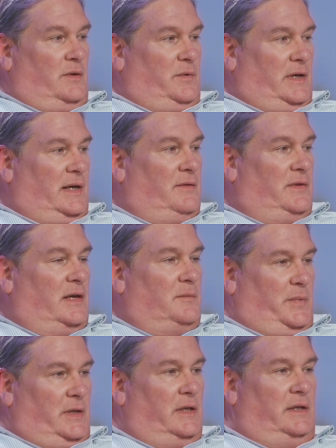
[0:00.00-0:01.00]
that we have
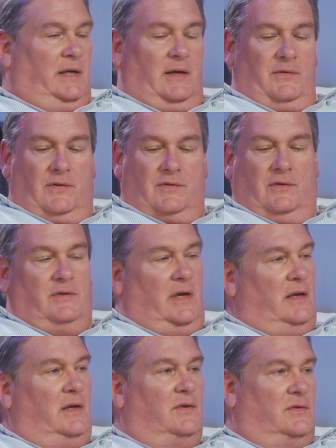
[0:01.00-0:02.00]
that ability to have
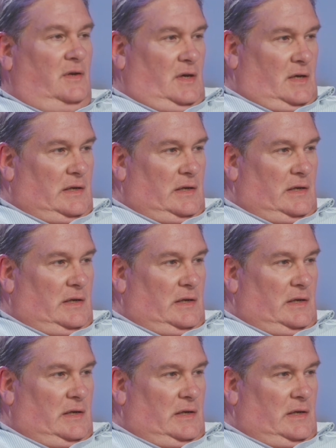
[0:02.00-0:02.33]
instantaneous